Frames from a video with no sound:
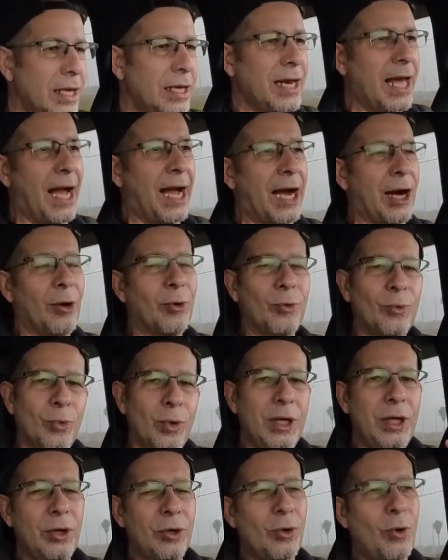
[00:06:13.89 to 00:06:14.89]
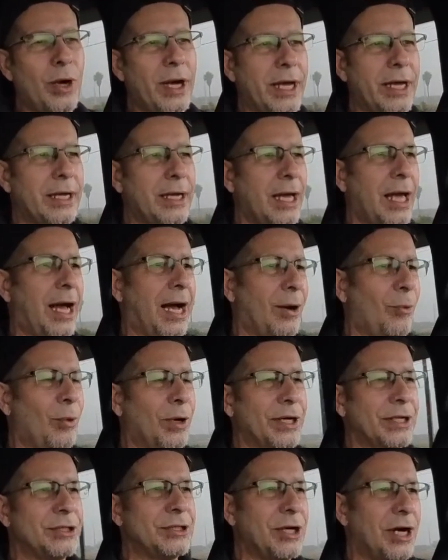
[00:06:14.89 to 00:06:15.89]
Now, real quick, I
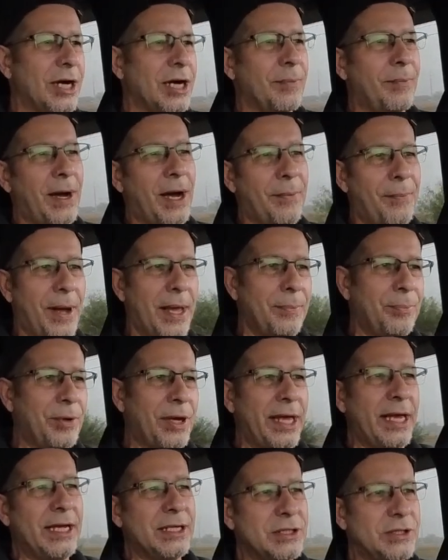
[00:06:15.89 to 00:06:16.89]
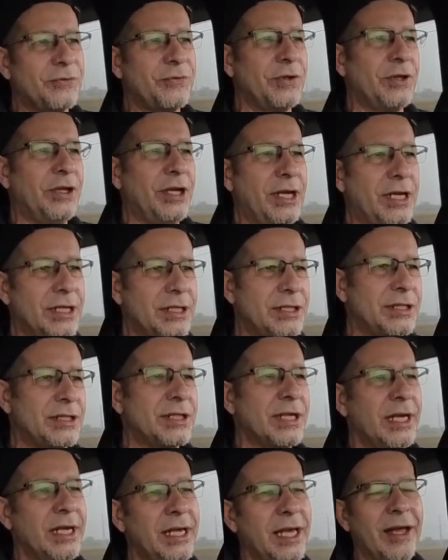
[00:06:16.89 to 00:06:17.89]
want to talk about my plans for this,
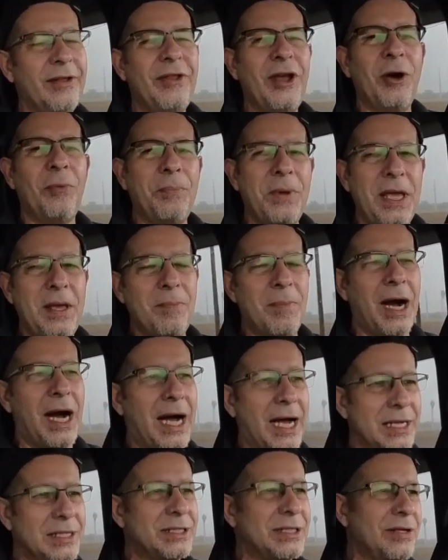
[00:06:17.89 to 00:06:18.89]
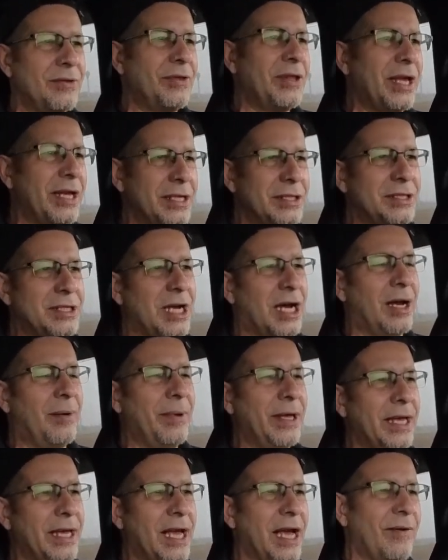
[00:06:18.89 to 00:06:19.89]
and there'll be mods and things coming.